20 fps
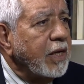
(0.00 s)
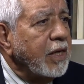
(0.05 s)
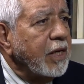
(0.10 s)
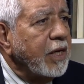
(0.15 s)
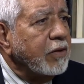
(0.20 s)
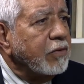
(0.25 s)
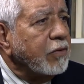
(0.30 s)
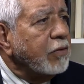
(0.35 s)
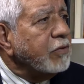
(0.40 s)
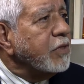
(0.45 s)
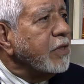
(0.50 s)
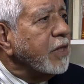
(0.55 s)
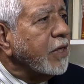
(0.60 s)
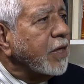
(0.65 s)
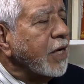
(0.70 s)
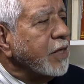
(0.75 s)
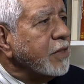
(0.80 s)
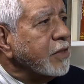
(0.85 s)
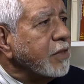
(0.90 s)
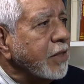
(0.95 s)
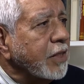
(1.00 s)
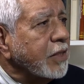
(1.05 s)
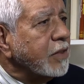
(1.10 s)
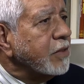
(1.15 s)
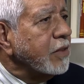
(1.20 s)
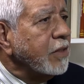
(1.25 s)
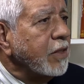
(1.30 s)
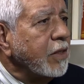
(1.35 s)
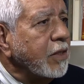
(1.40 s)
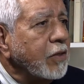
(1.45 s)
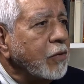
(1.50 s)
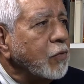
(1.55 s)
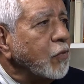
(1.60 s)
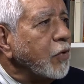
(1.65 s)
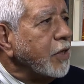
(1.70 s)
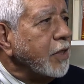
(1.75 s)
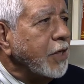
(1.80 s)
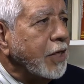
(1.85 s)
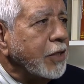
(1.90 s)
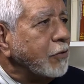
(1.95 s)
And those are the kinds of things
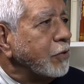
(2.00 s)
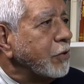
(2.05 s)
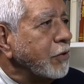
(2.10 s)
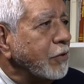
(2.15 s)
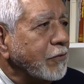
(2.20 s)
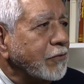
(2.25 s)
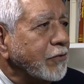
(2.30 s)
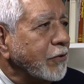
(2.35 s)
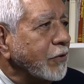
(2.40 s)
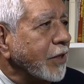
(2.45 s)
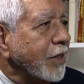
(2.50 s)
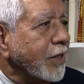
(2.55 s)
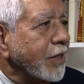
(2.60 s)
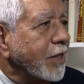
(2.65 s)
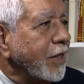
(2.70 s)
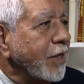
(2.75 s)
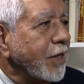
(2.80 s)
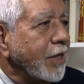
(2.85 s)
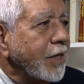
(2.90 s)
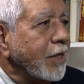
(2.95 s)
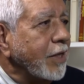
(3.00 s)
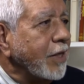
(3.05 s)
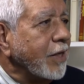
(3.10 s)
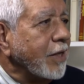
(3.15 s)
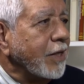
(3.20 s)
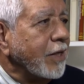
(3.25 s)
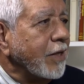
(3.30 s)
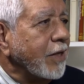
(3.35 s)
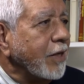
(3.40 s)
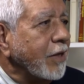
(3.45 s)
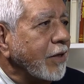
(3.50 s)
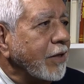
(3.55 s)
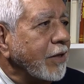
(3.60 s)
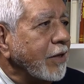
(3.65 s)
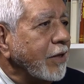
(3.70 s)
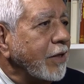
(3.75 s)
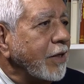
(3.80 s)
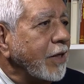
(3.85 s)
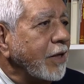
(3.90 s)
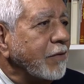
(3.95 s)
we need to avoid. Mm-hmm.
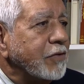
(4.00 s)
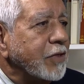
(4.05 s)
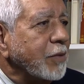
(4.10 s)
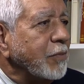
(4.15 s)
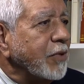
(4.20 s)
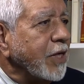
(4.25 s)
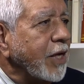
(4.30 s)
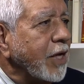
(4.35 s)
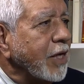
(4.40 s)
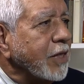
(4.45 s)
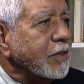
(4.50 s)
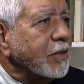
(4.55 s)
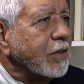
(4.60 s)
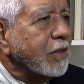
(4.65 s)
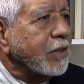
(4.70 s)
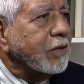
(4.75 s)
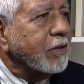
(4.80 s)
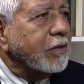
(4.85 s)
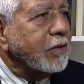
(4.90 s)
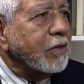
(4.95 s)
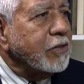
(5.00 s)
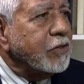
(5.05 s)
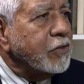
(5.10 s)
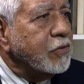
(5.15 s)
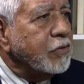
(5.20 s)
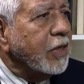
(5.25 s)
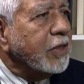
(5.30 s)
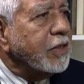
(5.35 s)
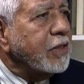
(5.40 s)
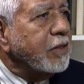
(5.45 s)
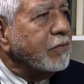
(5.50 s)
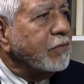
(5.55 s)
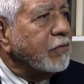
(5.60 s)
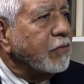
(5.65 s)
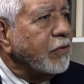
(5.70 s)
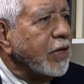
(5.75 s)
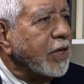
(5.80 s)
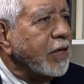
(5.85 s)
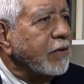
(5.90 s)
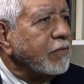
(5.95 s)
If somebody has a constructive
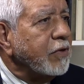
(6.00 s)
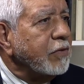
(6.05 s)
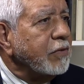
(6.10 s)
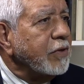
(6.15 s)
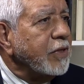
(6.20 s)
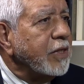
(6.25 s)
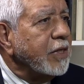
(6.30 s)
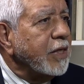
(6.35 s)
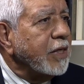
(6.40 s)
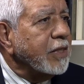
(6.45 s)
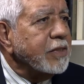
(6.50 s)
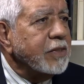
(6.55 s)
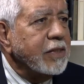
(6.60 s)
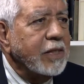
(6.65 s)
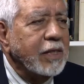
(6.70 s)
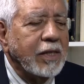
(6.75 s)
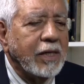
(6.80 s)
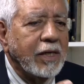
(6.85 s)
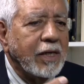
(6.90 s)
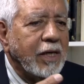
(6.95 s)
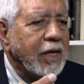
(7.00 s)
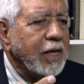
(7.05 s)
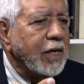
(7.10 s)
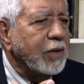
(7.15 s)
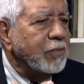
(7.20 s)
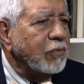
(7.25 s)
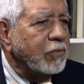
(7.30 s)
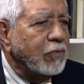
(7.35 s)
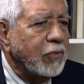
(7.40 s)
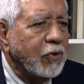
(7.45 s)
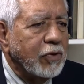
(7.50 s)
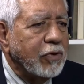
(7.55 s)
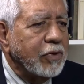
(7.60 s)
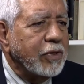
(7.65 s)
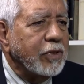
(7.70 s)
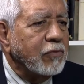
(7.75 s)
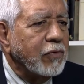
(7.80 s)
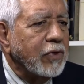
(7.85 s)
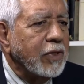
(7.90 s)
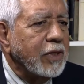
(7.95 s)
way of doing things, I am more
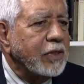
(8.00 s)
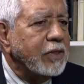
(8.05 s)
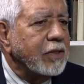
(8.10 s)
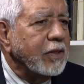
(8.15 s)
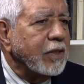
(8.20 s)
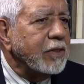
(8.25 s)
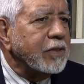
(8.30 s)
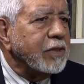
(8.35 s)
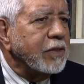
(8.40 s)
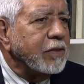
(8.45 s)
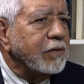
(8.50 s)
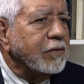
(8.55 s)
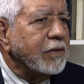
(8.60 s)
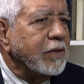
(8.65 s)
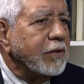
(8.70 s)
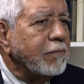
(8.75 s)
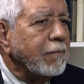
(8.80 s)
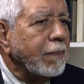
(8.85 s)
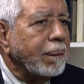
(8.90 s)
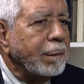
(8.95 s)
than willing to listen to it,